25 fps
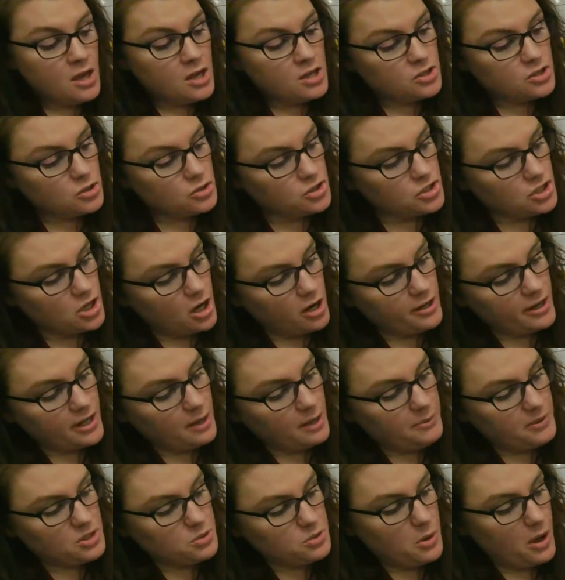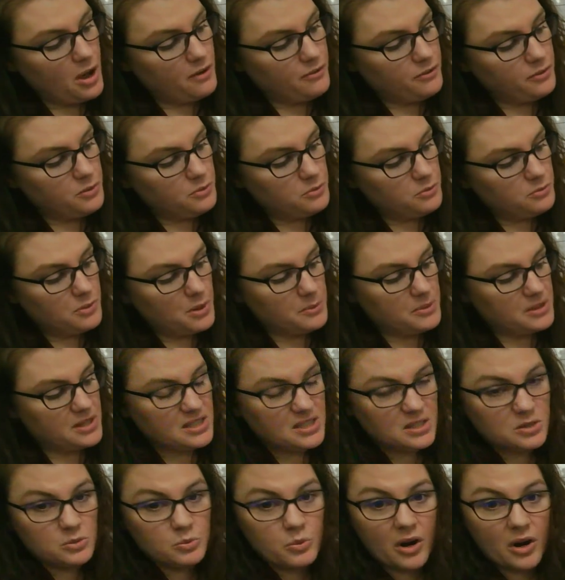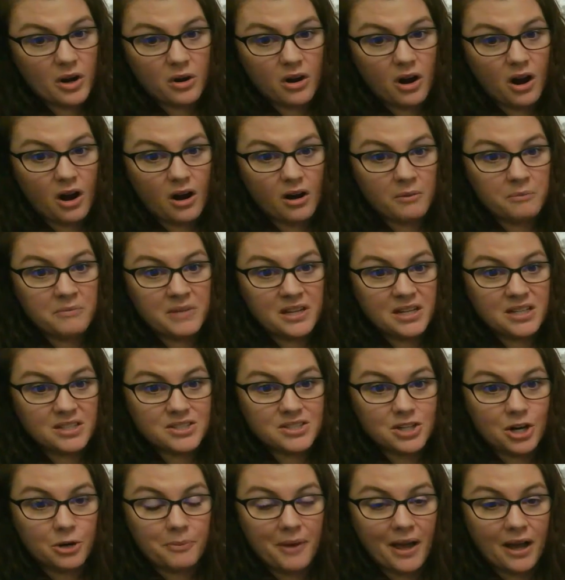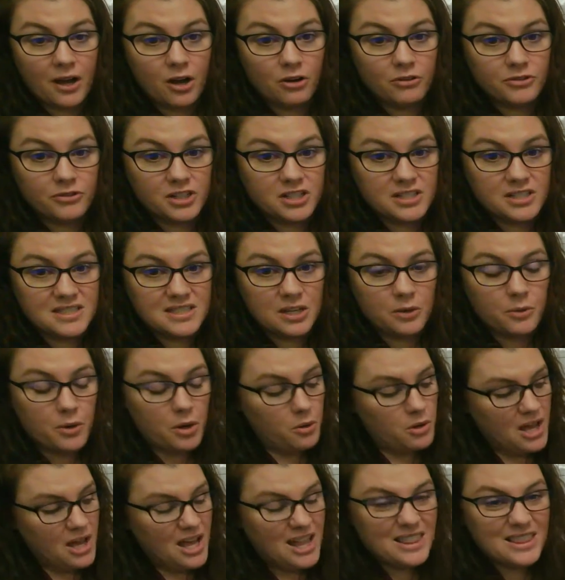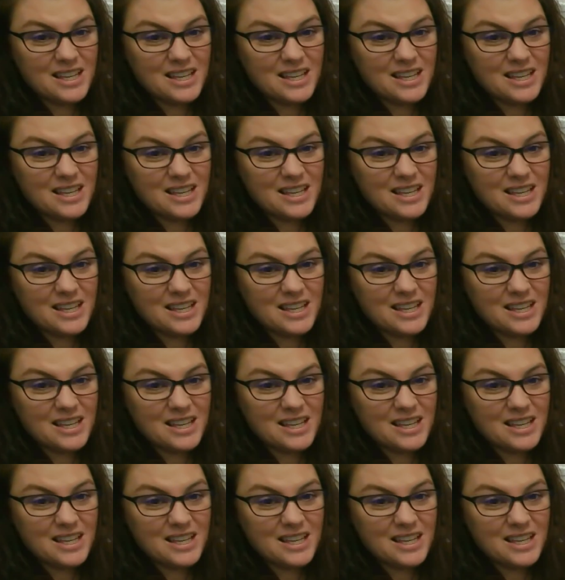So starting up at 12, remember this is where our minutes start back over at 0.